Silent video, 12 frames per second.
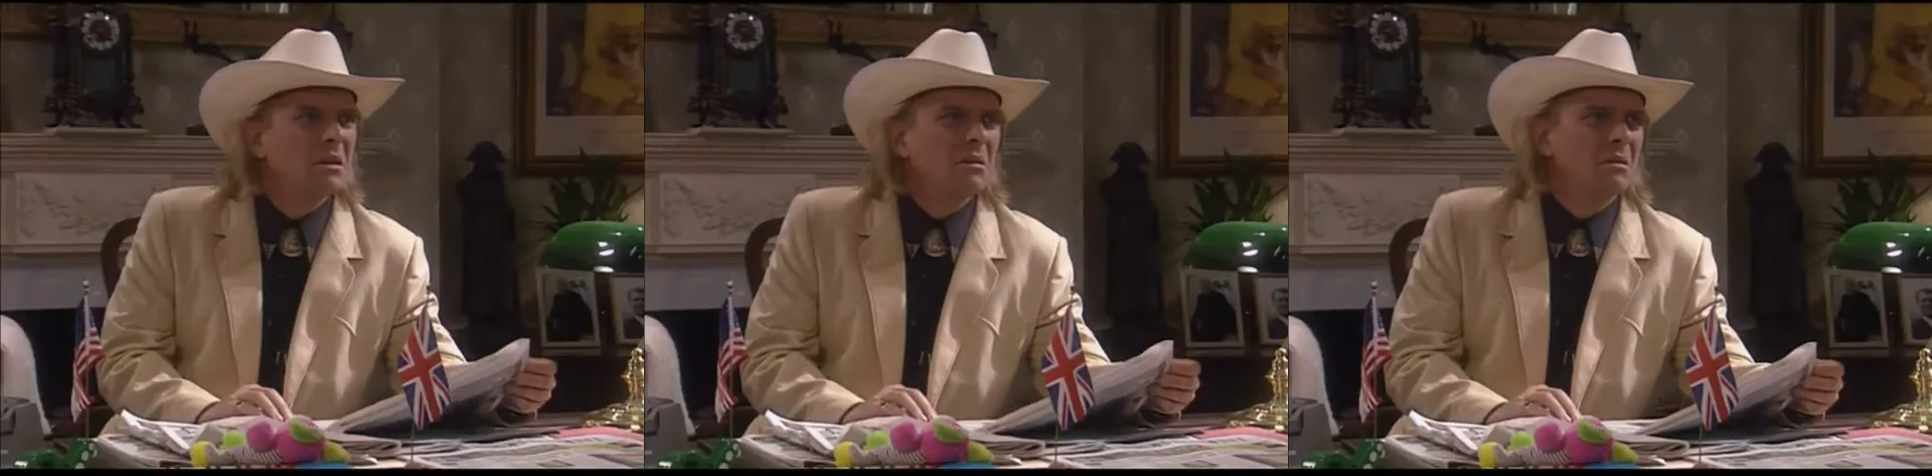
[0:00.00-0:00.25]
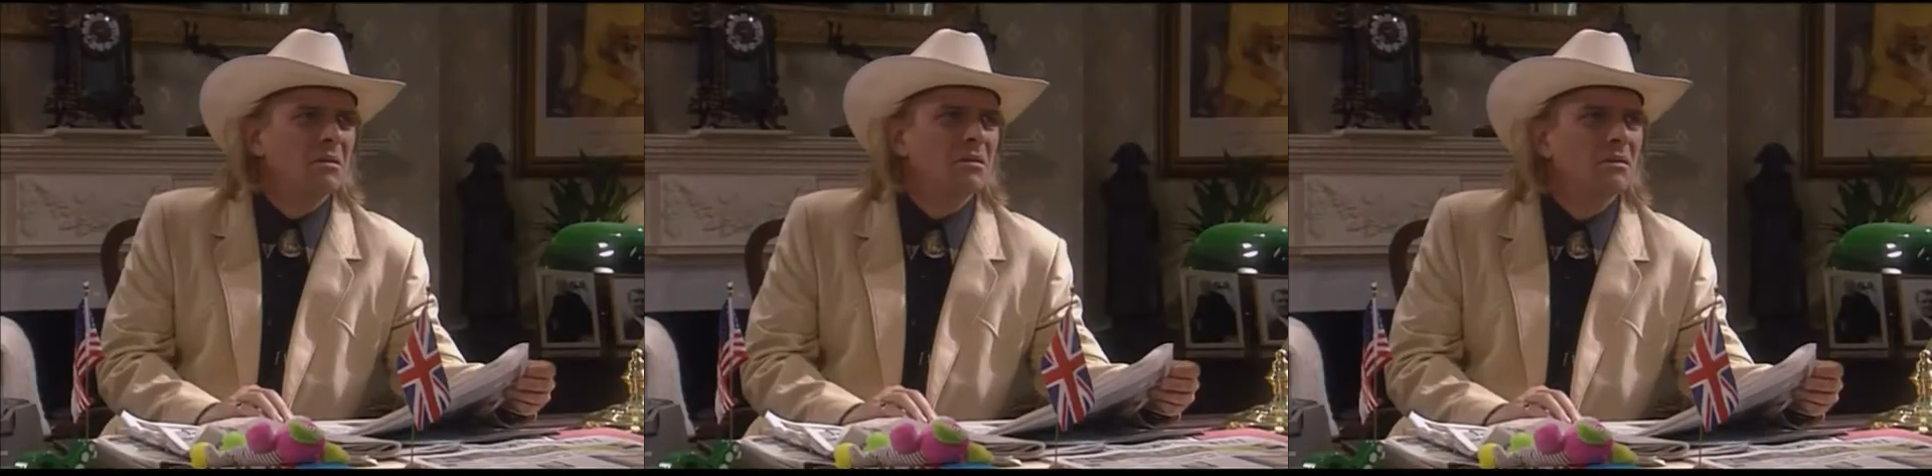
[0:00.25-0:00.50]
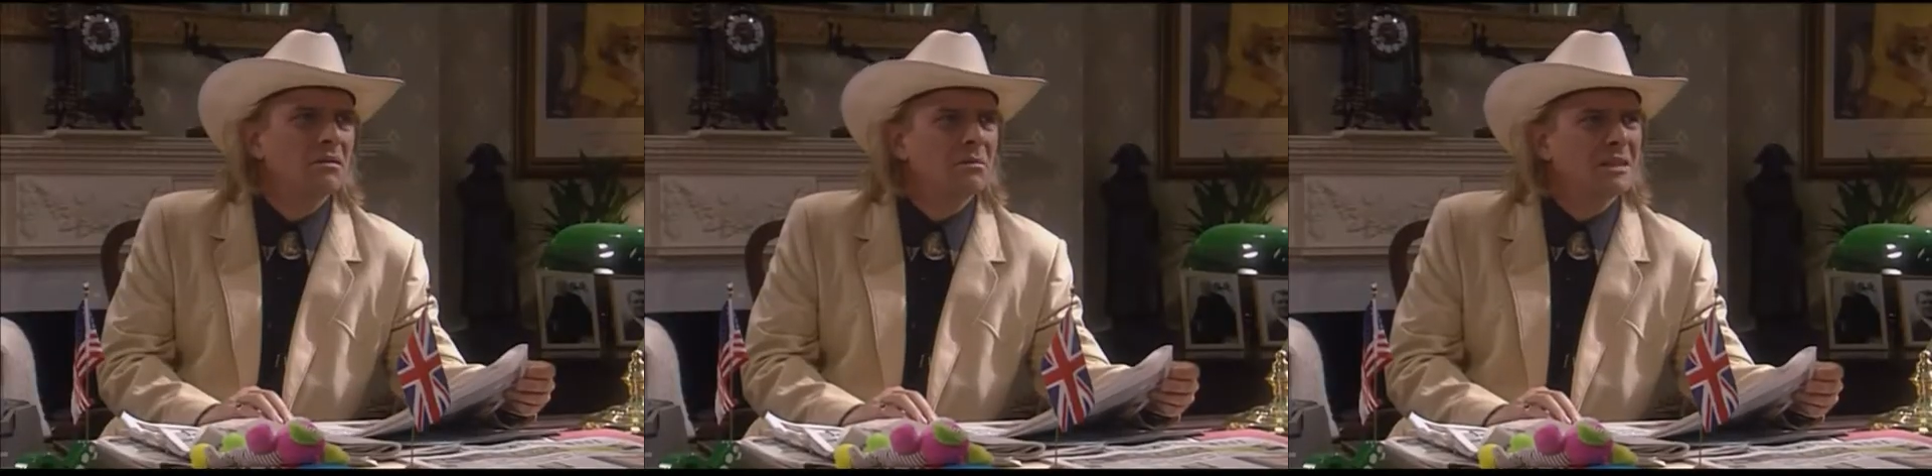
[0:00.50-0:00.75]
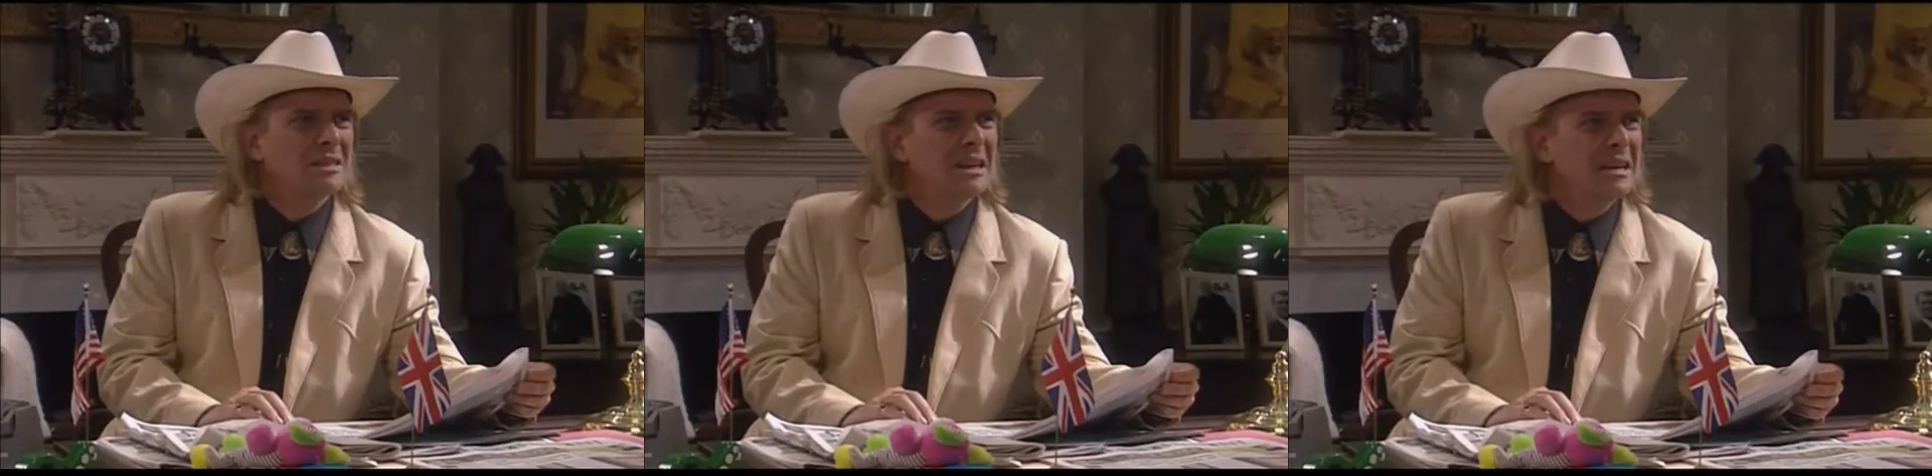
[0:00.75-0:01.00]
Oh,
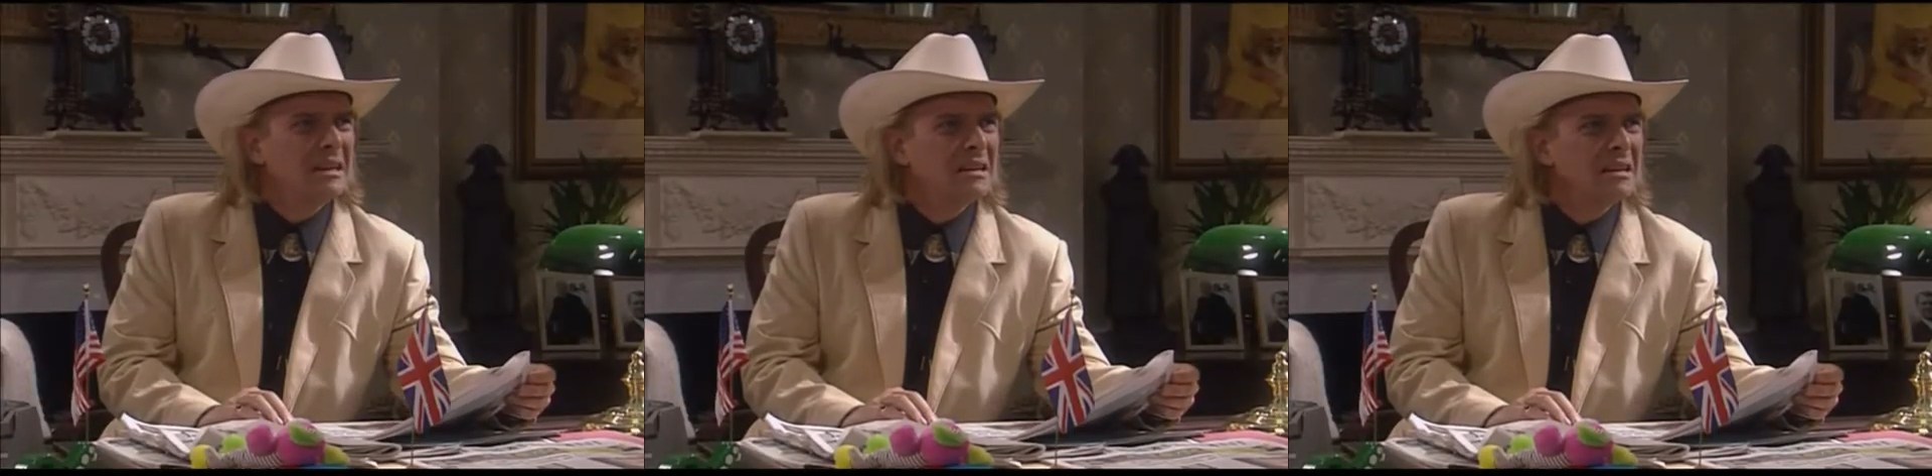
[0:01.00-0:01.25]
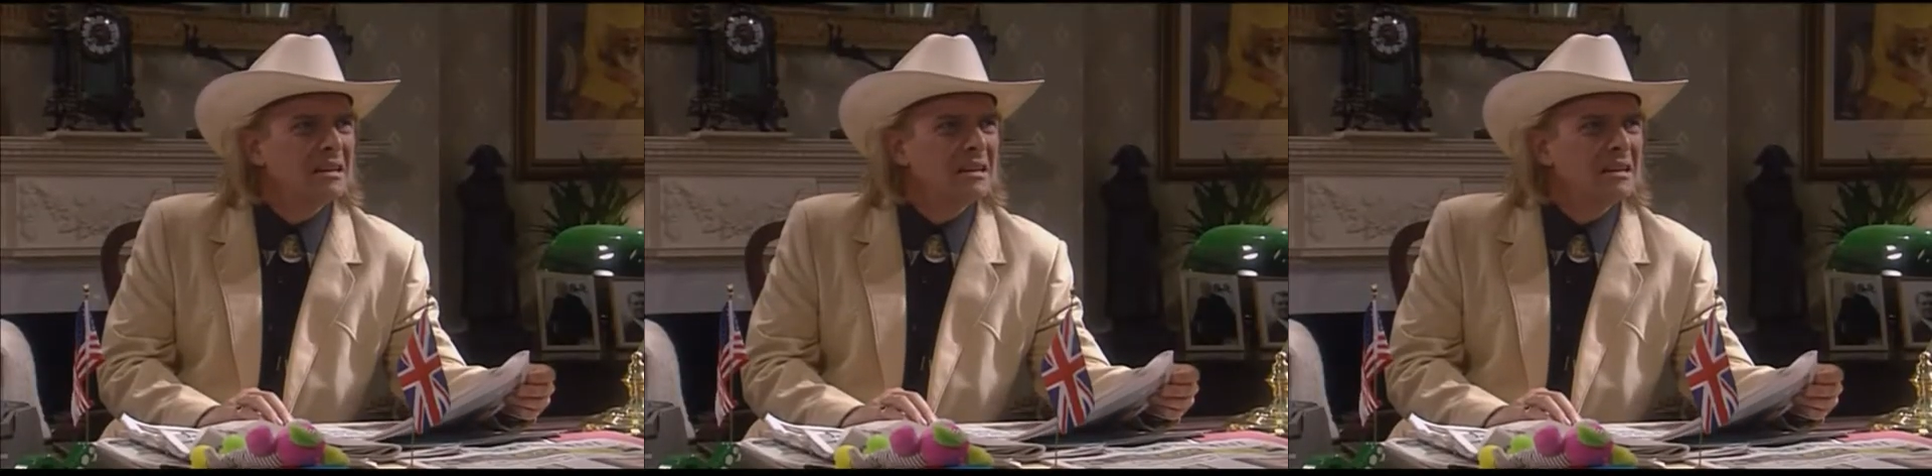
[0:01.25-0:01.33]
must I?